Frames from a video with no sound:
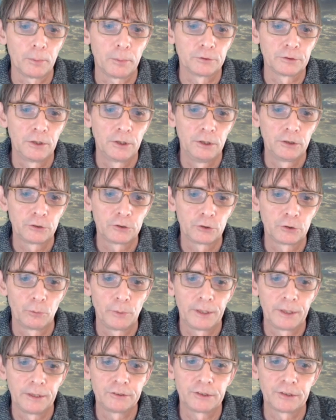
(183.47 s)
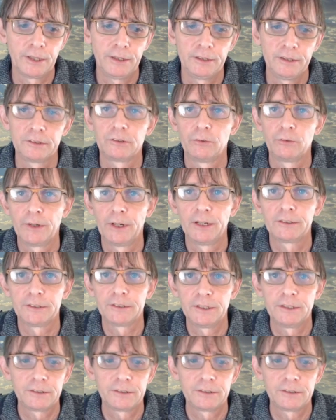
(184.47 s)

pulse. So we can say this, yes,